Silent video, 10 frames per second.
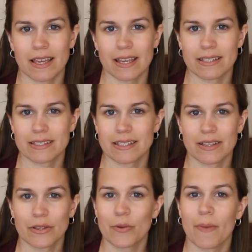It gets
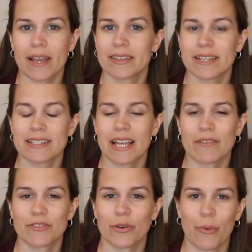a little mindless
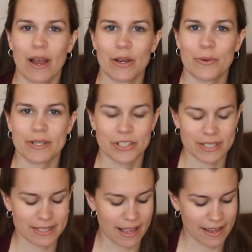after a while, which
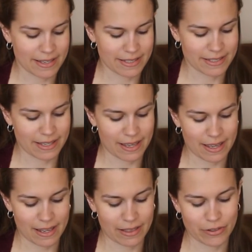is nice.
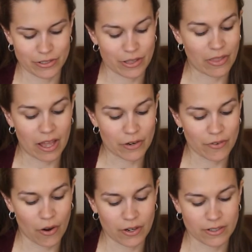There's a lot of
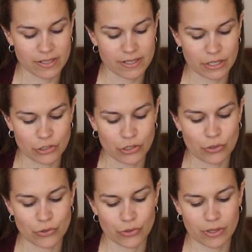garter stitch
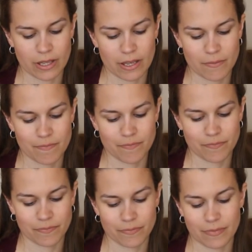usually,
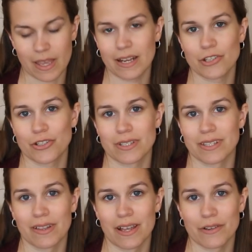and it's just a
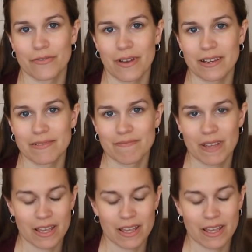lot of fun.